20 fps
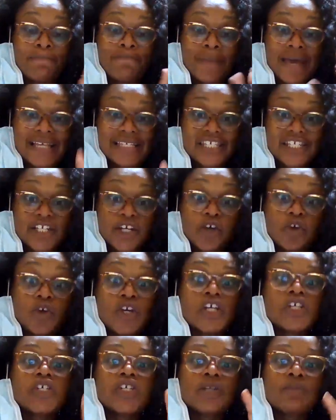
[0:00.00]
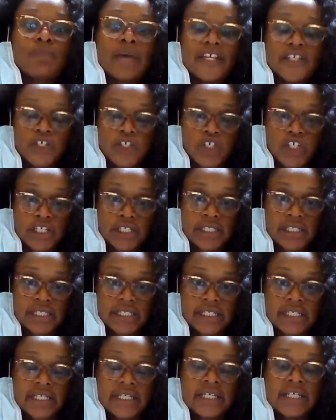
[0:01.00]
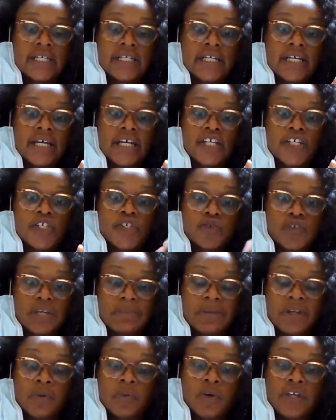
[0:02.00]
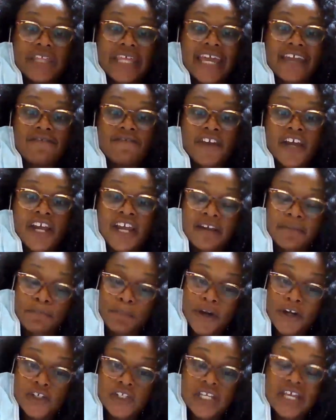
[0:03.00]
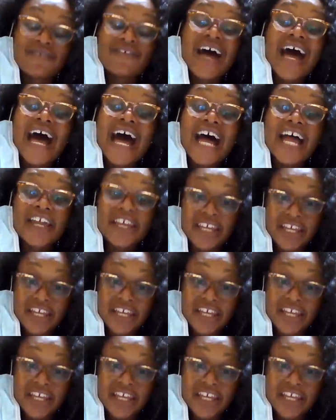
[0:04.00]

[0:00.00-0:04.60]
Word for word: mess Christian messages streaming with a very person of high